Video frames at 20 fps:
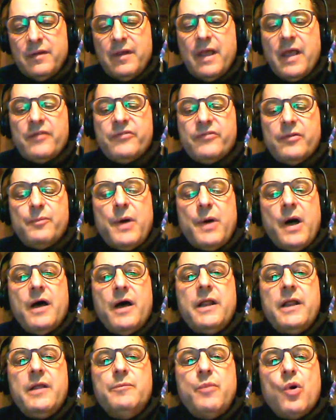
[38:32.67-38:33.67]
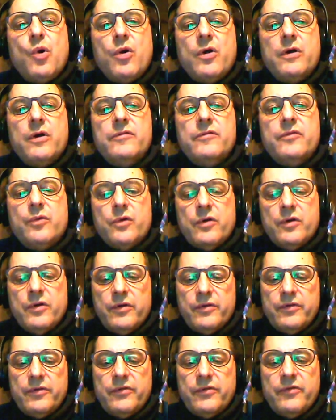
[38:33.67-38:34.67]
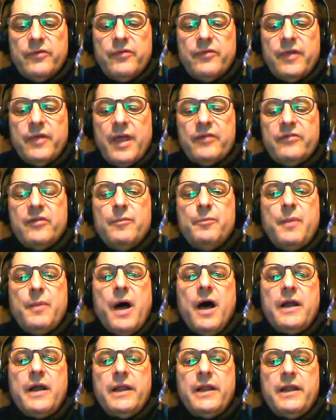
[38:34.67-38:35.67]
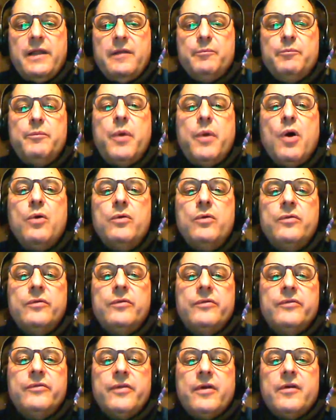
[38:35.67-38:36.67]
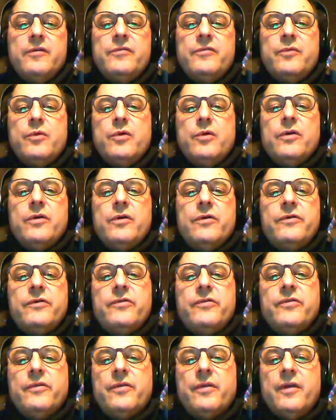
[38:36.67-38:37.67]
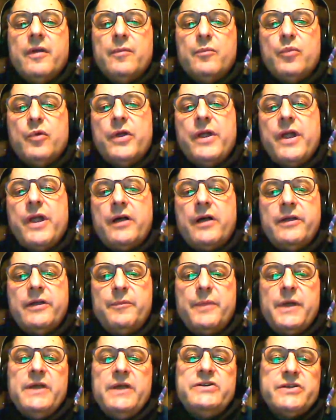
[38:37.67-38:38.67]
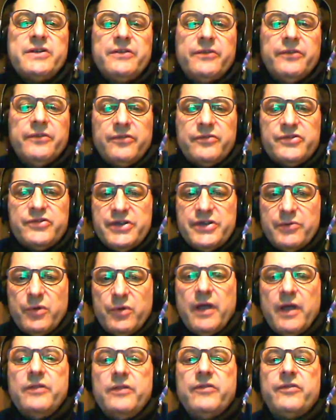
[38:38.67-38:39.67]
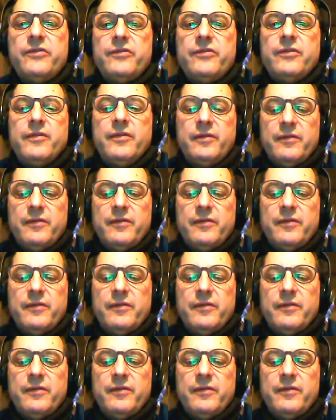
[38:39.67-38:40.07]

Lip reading: As a body born of words, as a body bones of words, preoccupations, she writes.